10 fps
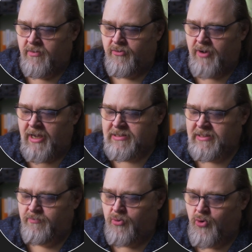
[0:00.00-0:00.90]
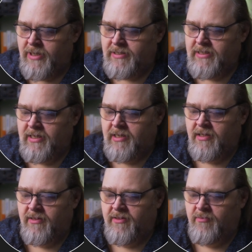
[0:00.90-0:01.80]
they're actually pointing
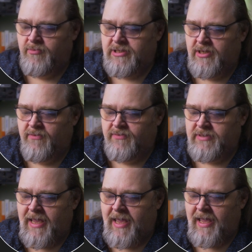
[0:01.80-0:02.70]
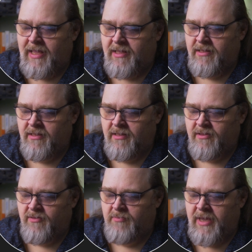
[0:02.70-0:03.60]
themselves at
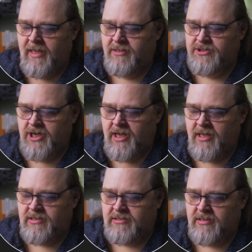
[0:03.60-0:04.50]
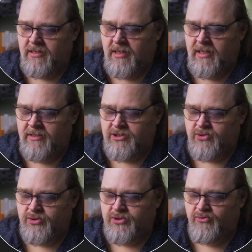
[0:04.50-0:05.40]
the main dot J S in the
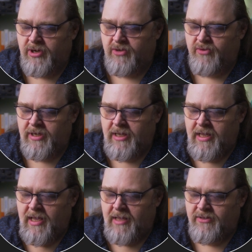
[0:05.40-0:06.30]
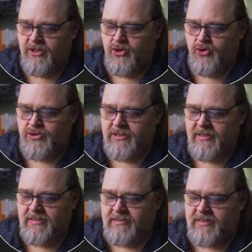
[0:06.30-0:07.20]
source directory, and they're
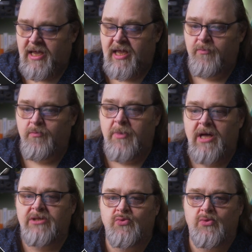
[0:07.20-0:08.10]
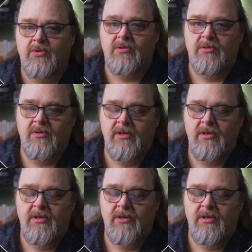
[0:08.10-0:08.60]
using this type module.